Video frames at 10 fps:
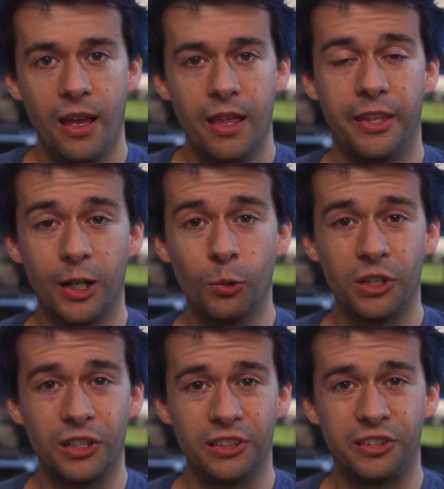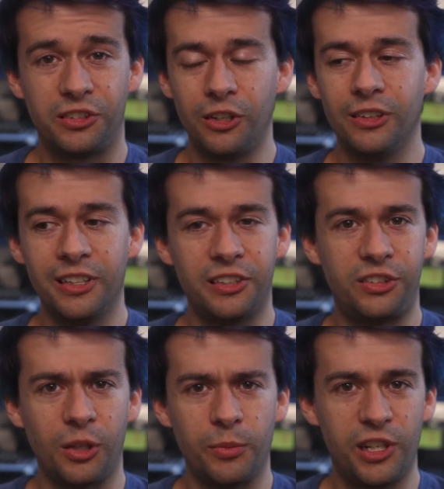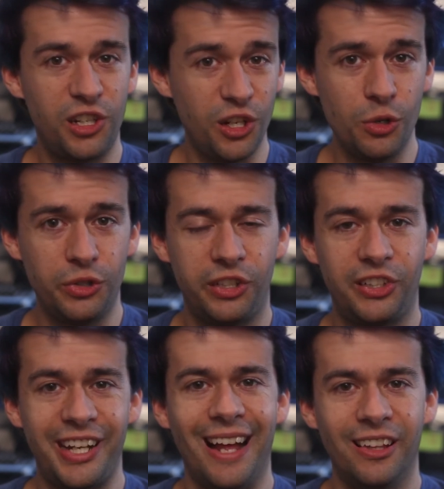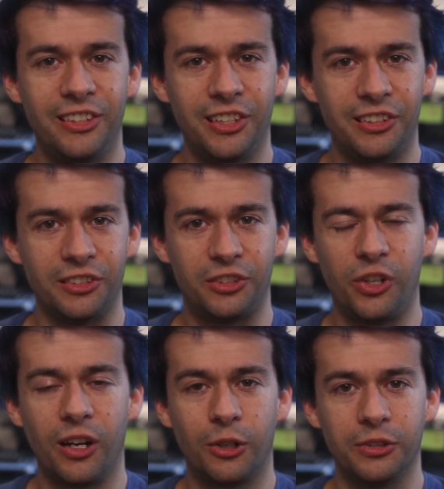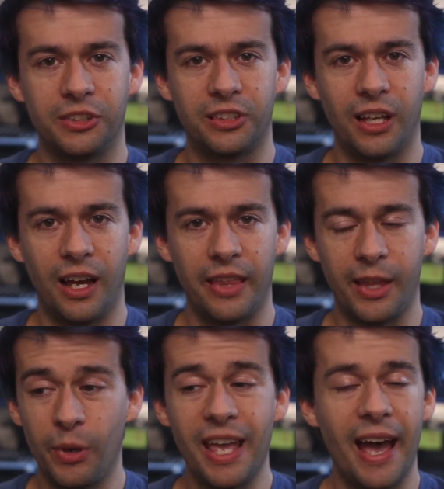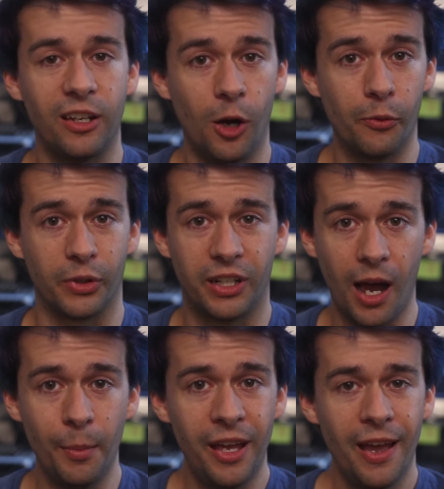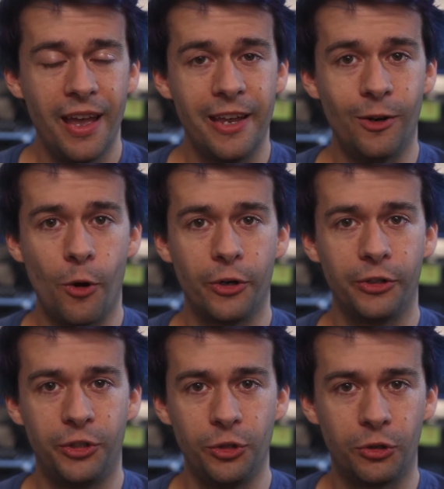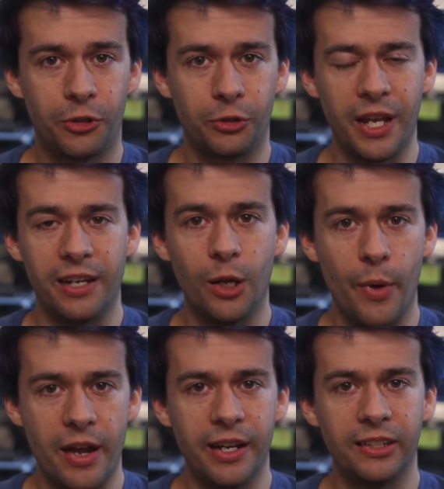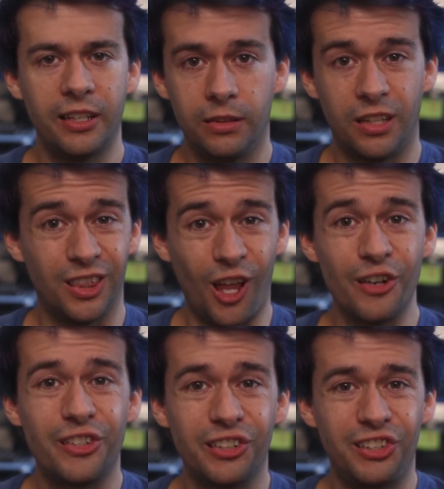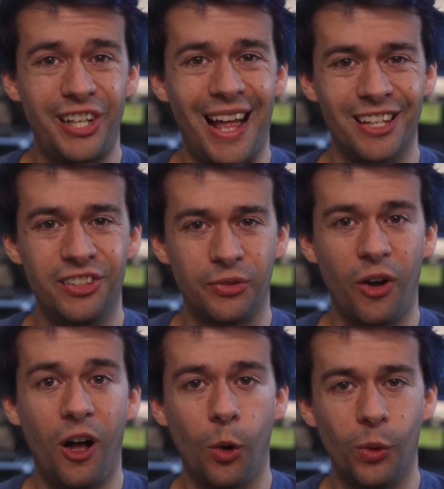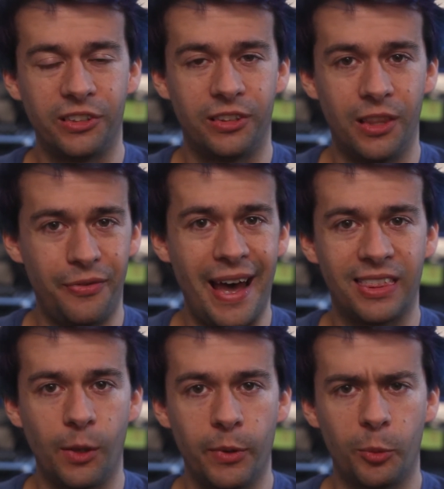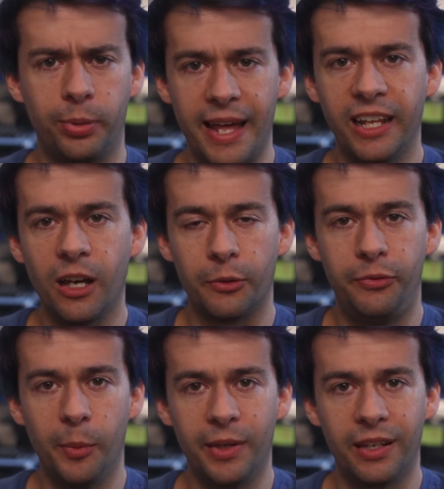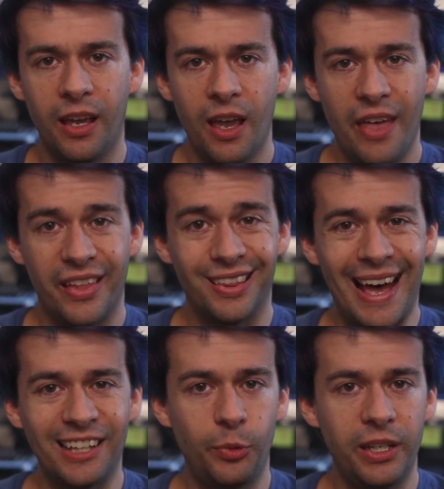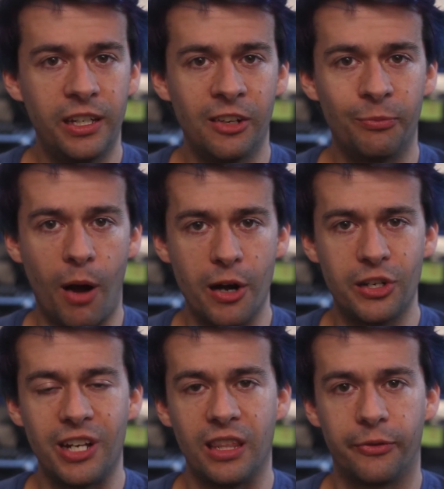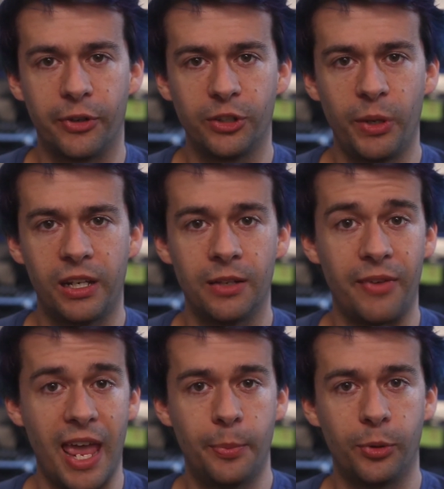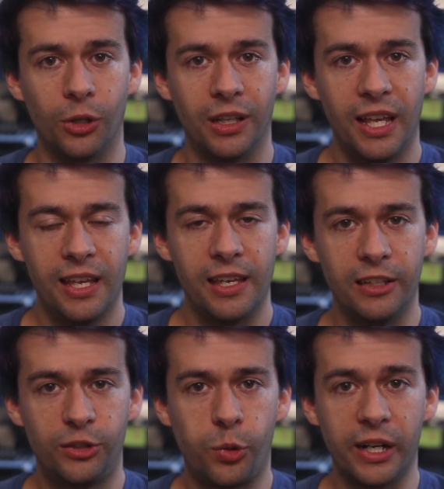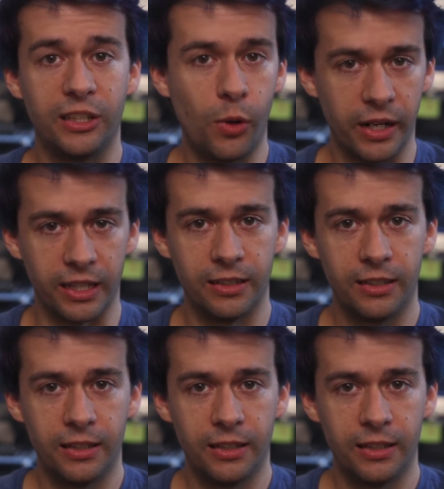There were certainly some huge challenges and struggles that we had to overcome in order to create No Internet. The largest challenge of all was the fact that we were planning on filming the last weekend of March and the first weekend of April in 2020.